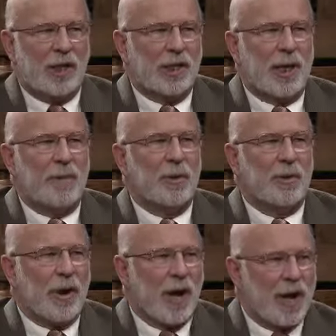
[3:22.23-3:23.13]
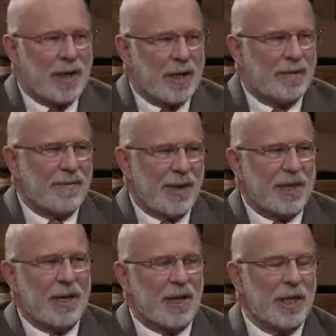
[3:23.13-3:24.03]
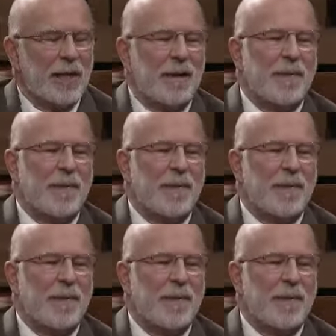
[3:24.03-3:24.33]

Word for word: the same Quran and Hadith,